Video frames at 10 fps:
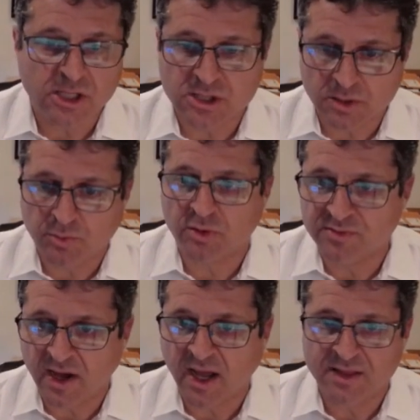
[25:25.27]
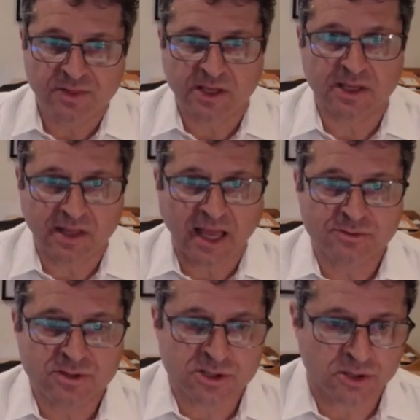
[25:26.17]
to provide the
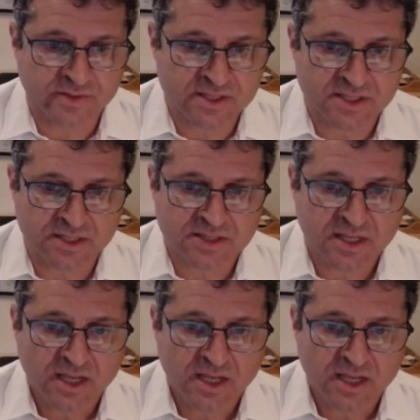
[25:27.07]
cloud services.